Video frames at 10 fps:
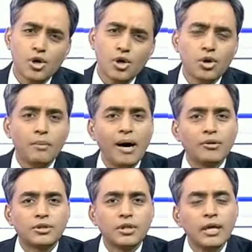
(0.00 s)
talk
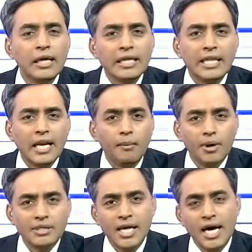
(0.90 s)
about the
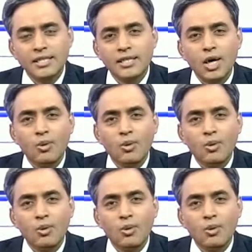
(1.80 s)
numbers that